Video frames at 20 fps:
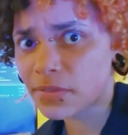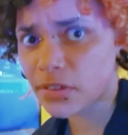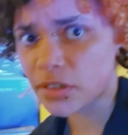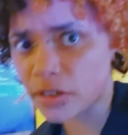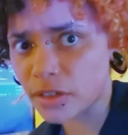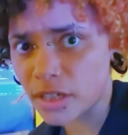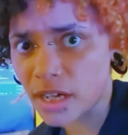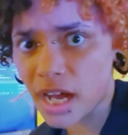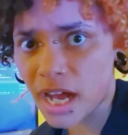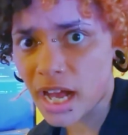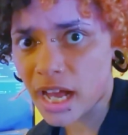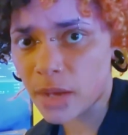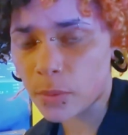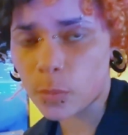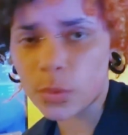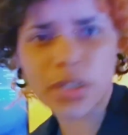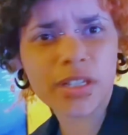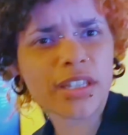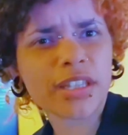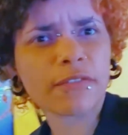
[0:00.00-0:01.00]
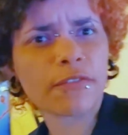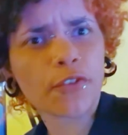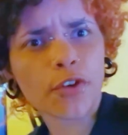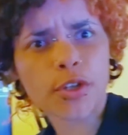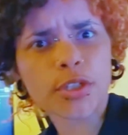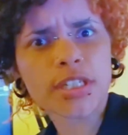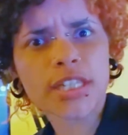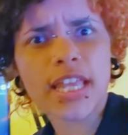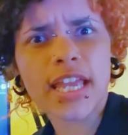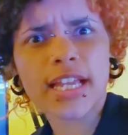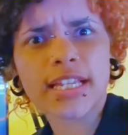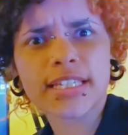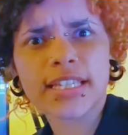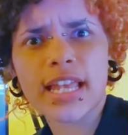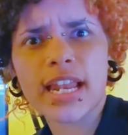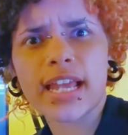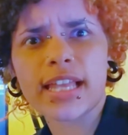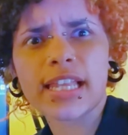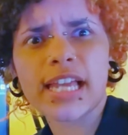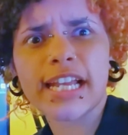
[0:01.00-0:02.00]
it or not, one of the first things
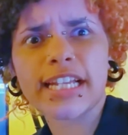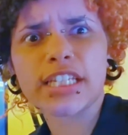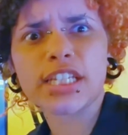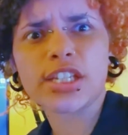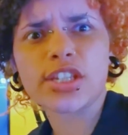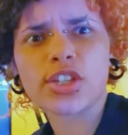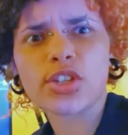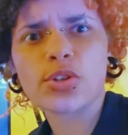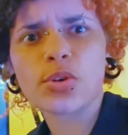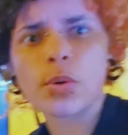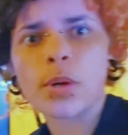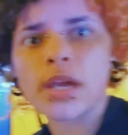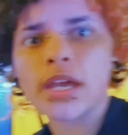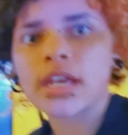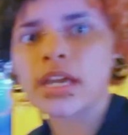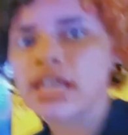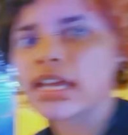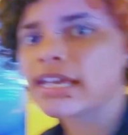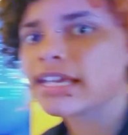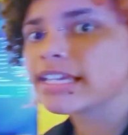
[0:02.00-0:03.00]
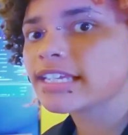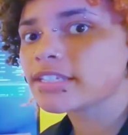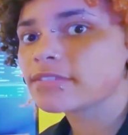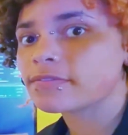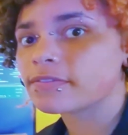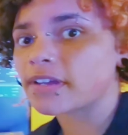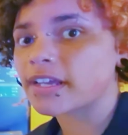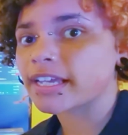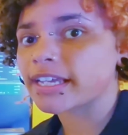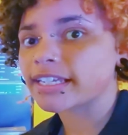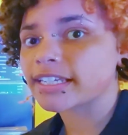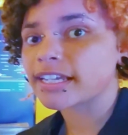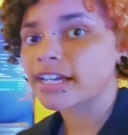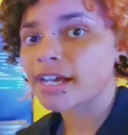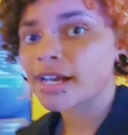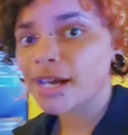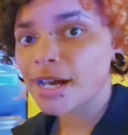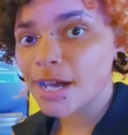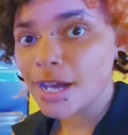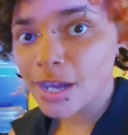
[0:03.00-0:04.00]
that I like to do is find
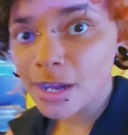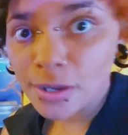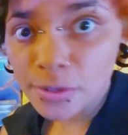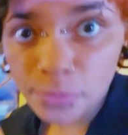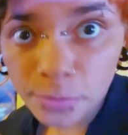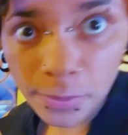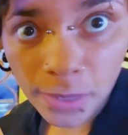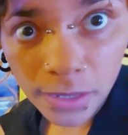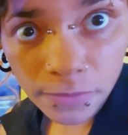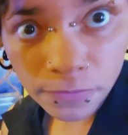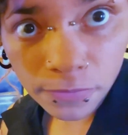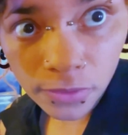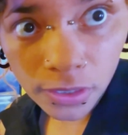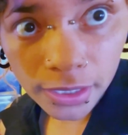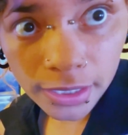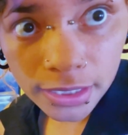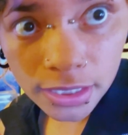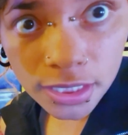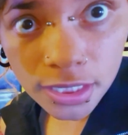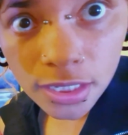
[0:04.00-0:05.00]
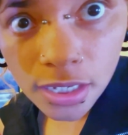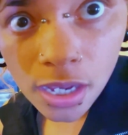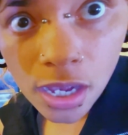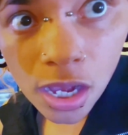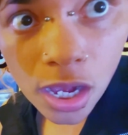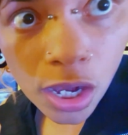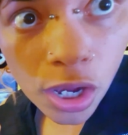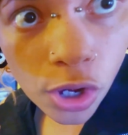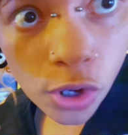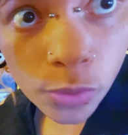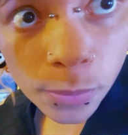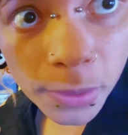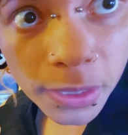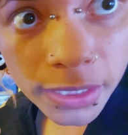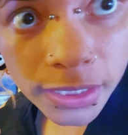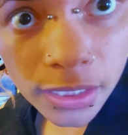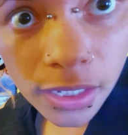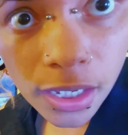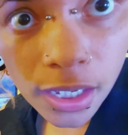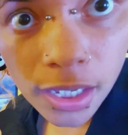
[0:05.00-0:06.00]
a reference. Oh
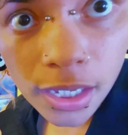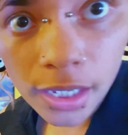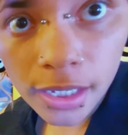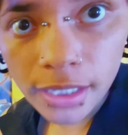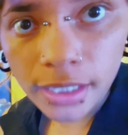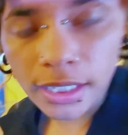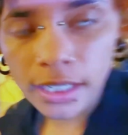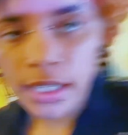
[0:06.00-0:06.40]
my god.